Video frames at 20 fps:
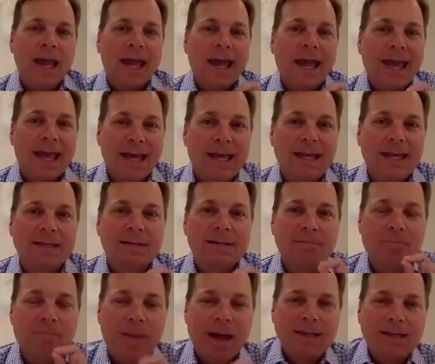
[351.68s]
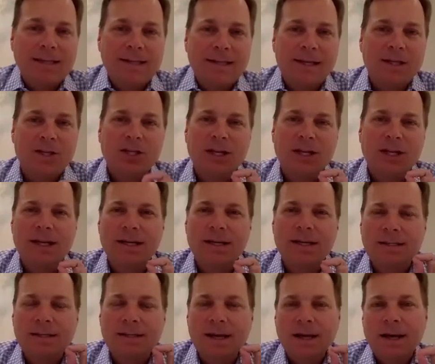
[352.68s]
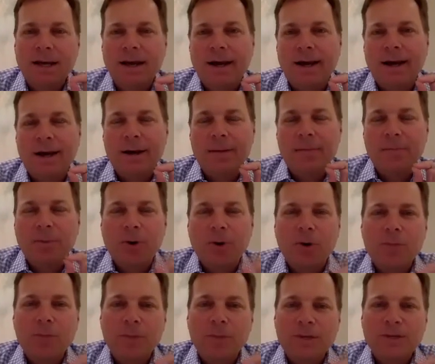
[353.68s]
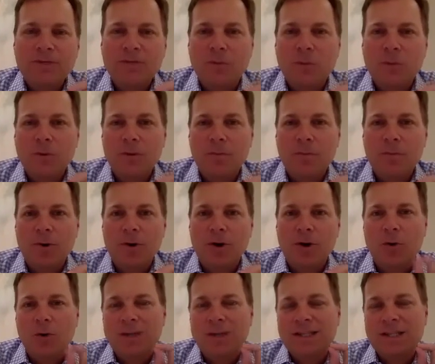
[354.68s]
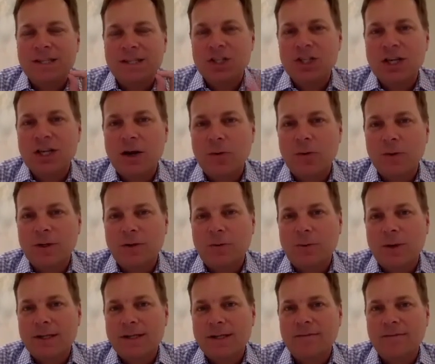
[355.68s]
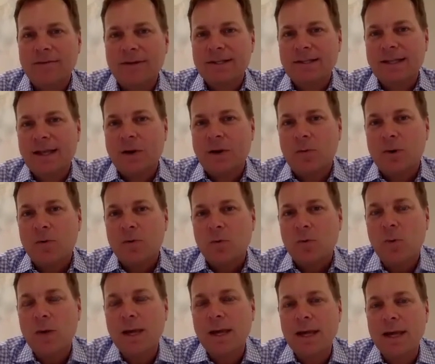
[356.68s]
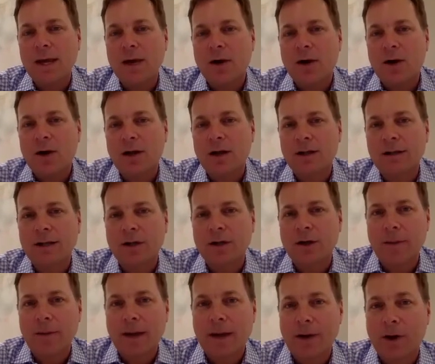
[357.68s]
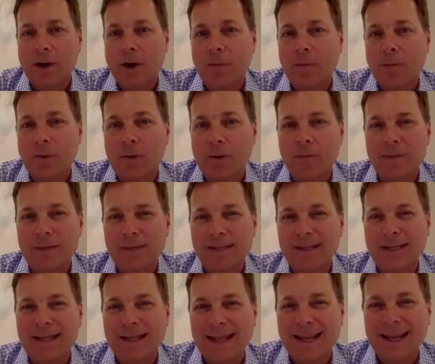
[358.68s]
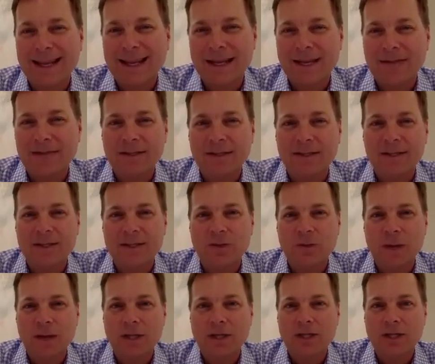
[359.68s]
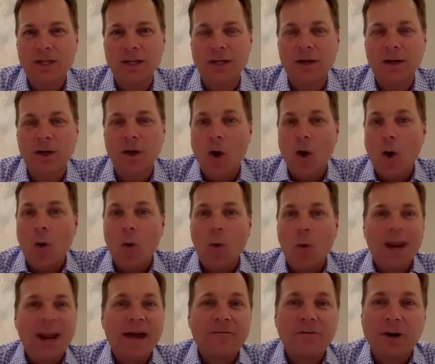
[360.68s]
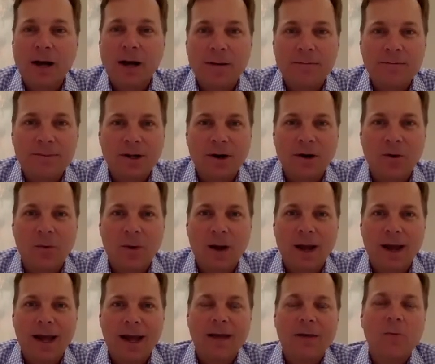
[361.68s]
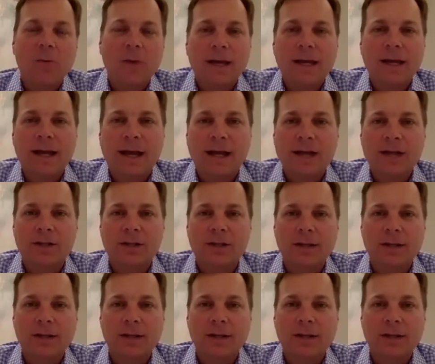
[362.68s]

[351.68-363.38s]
his message, his purpose for the book was to share with the rest of us that when we are clear about our purpose in any given situation, whatever comes our way, we can actually